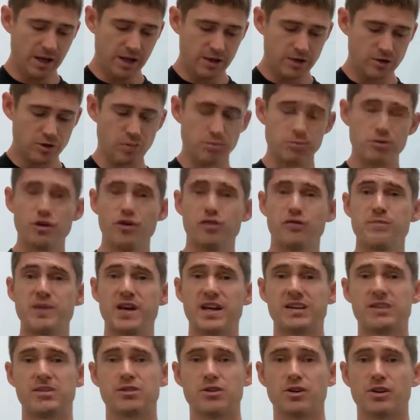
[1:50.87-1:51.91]
your
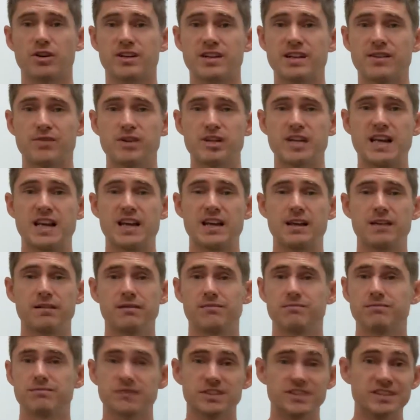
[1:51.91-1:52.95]
movement during
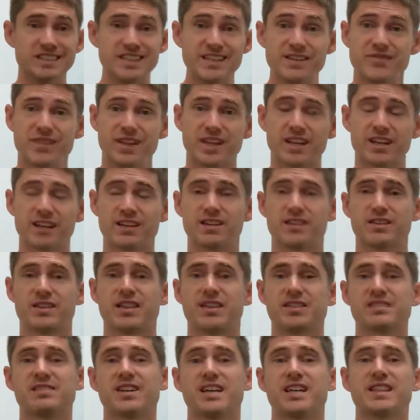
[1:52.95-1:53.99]
everyday living,
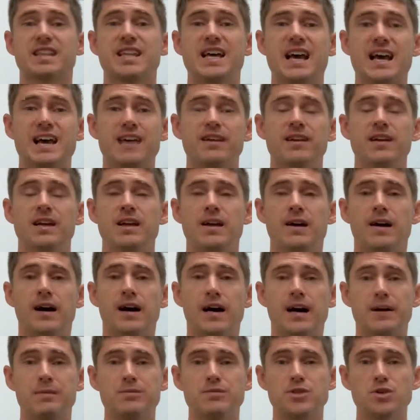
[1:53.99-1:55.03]
things like that,
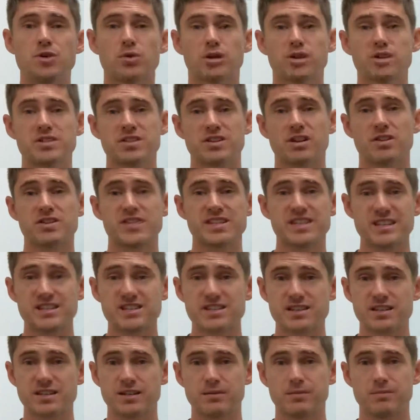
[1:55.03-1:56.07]
you're going to start seeing
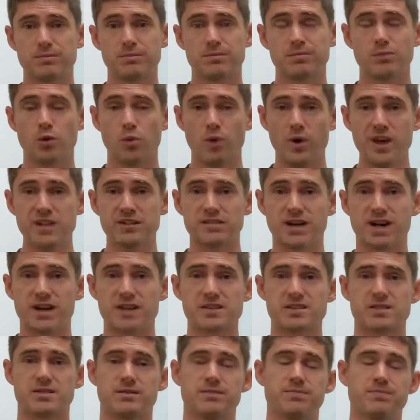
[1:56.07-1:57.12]
some weight
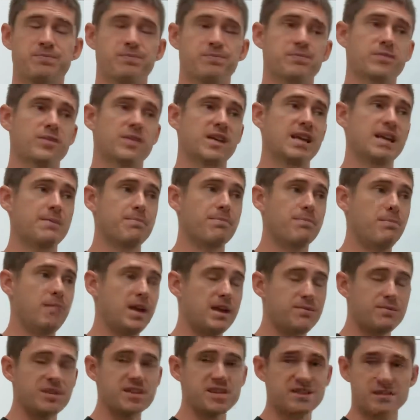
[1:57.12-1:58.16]
loss. It
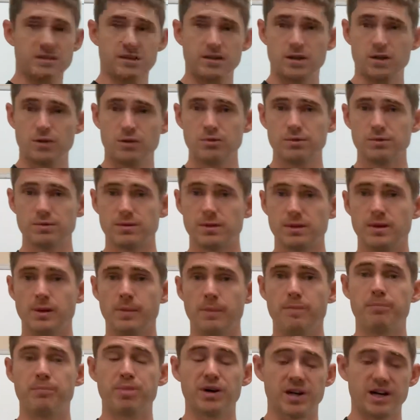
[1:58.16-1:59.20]
may be slow,
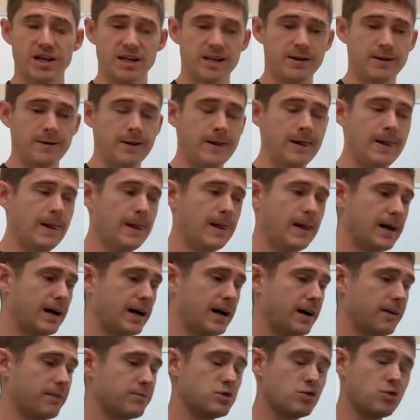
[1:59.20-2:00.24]
but
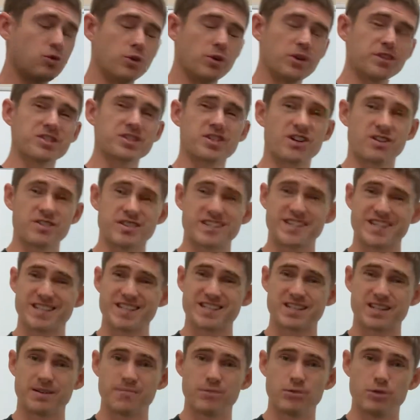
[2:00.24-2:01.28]
you will start
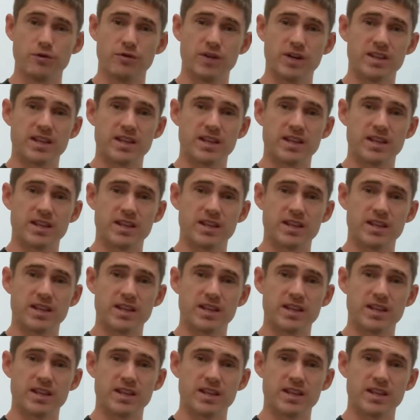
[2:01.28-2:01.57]
seeing some movement